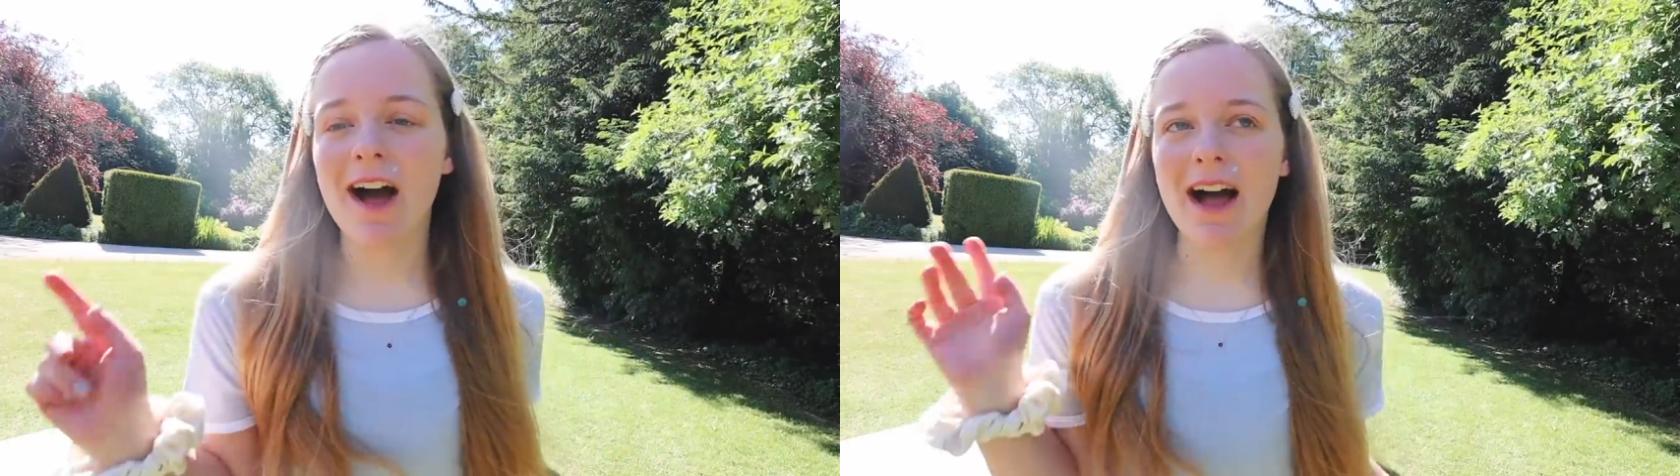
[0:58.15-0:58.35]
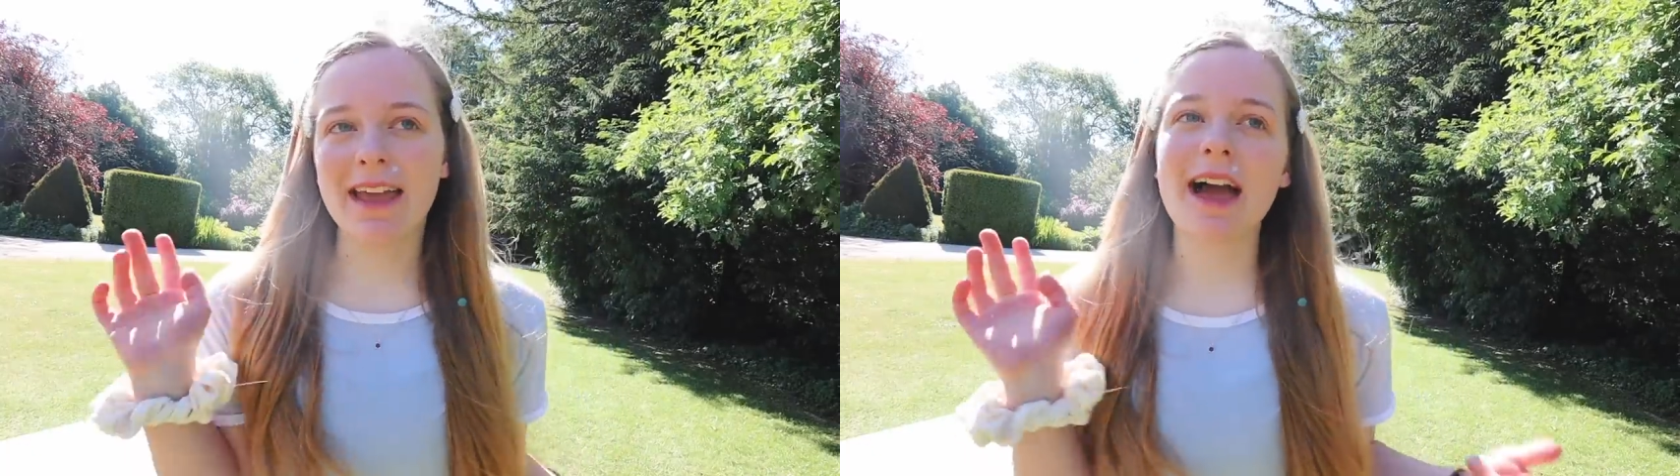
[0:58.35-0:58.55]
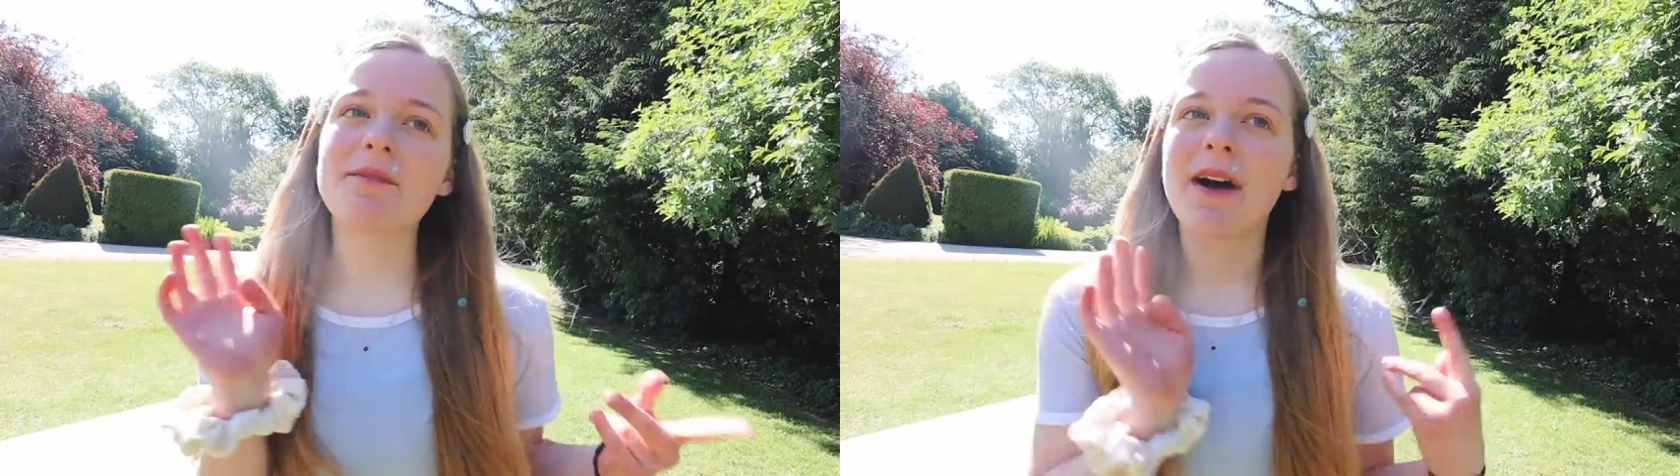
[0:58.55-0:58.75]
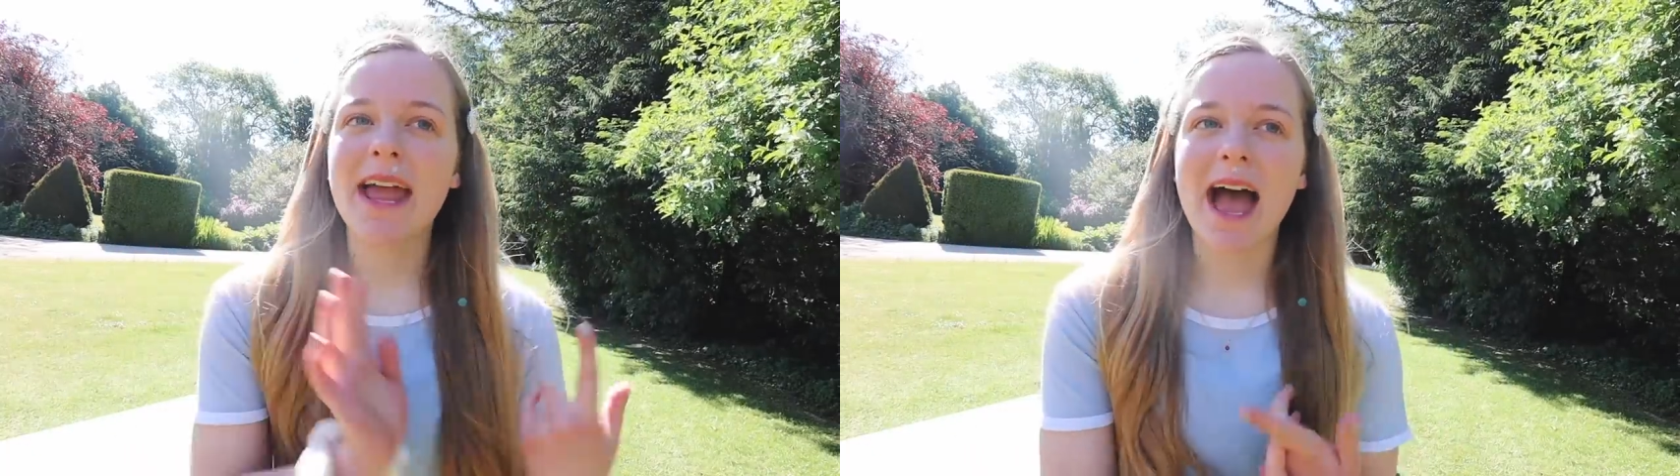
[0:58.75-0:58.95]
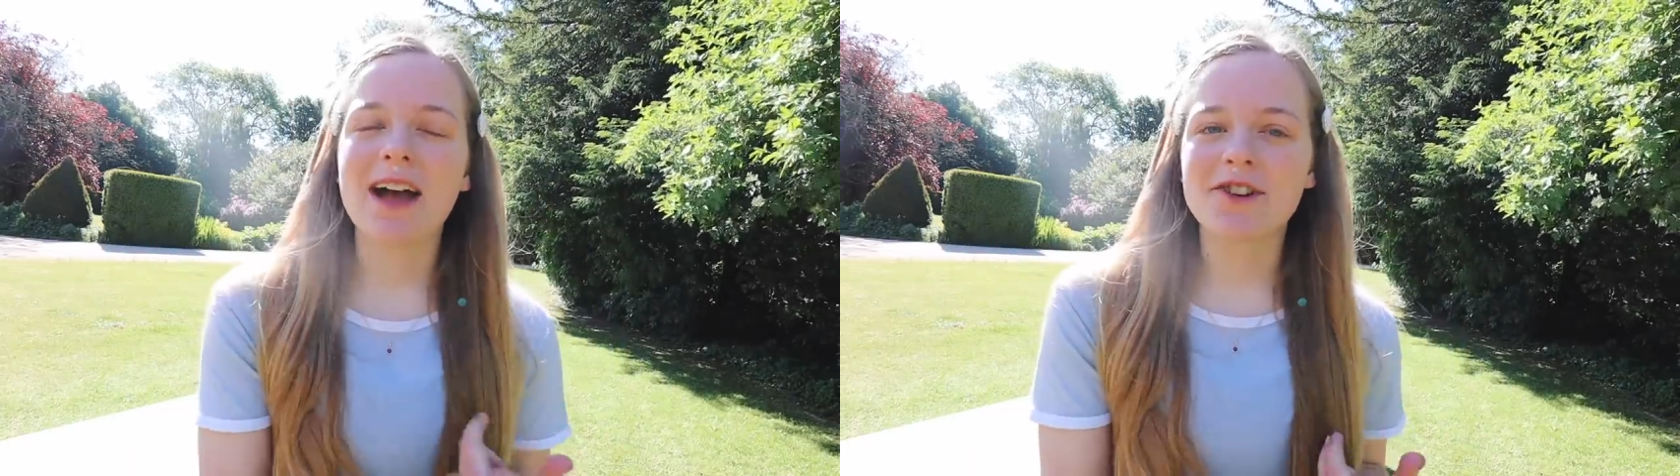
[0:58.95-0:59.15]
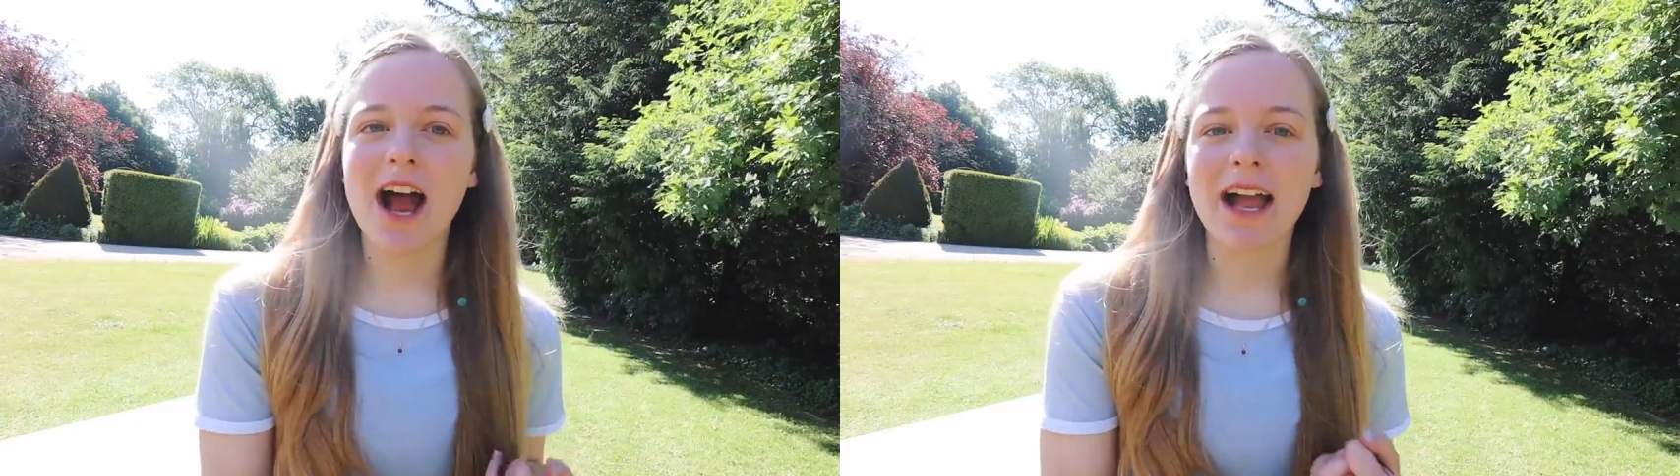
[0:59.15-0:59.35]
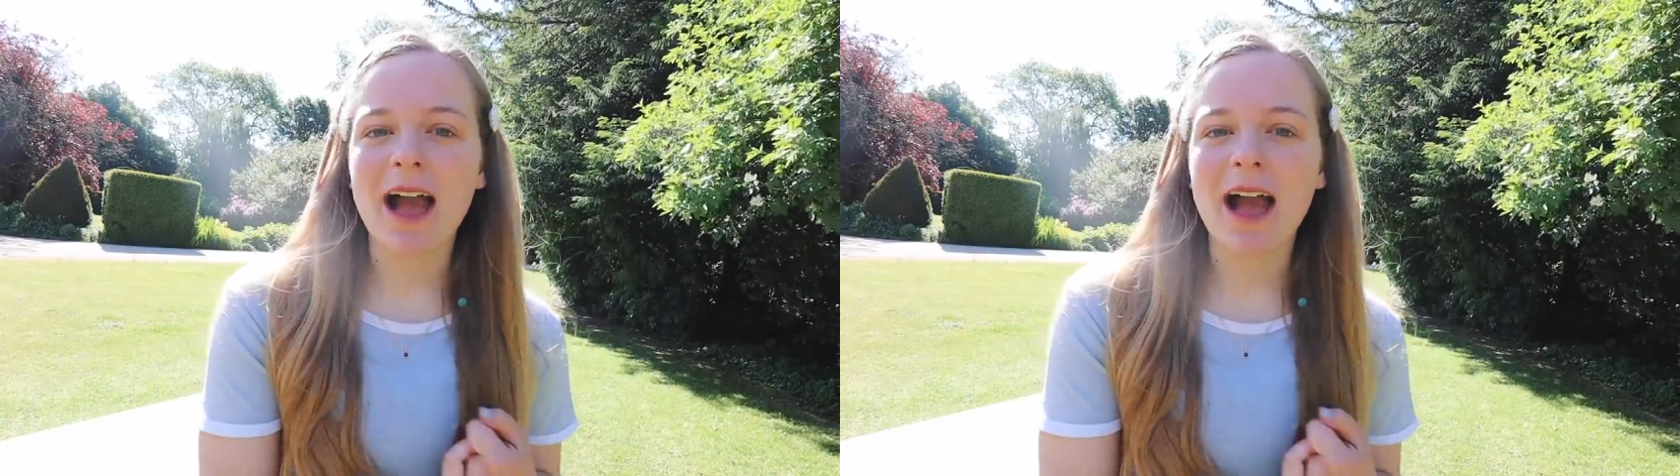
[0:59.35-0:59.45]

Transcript: I get my AirTrack